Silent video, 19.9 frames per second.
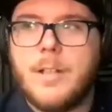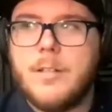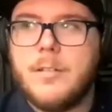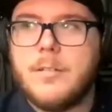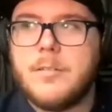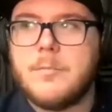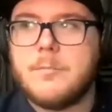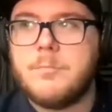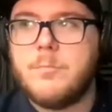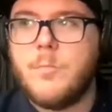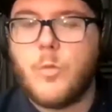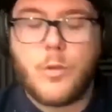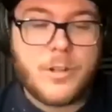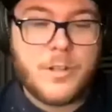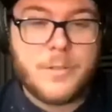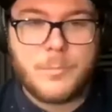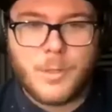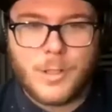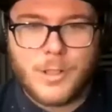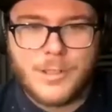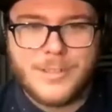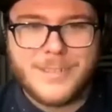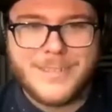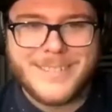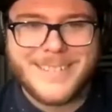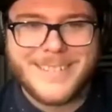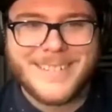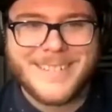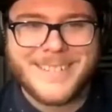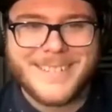Mortimer,
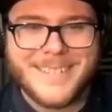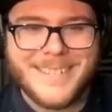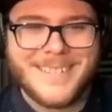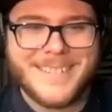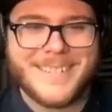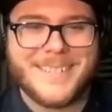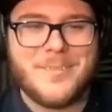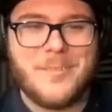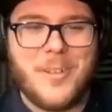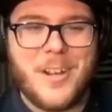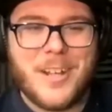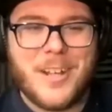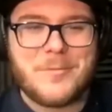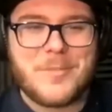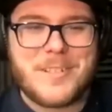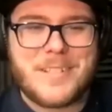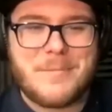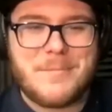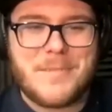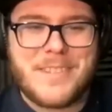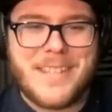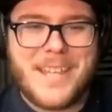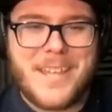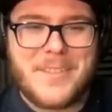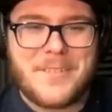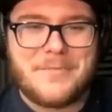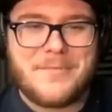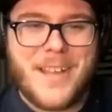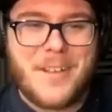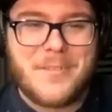what were some of the other
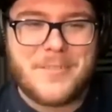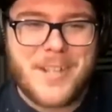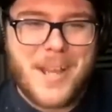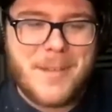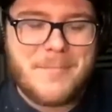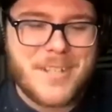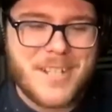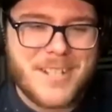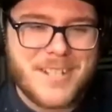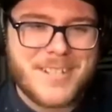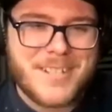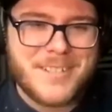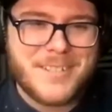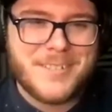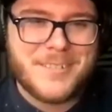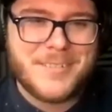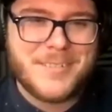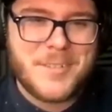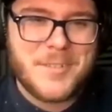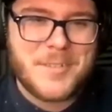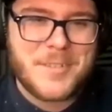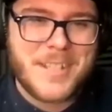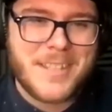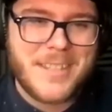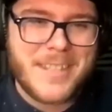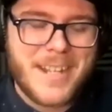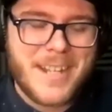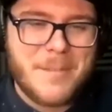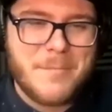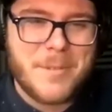found objects you used on
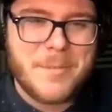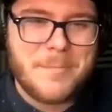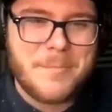that album?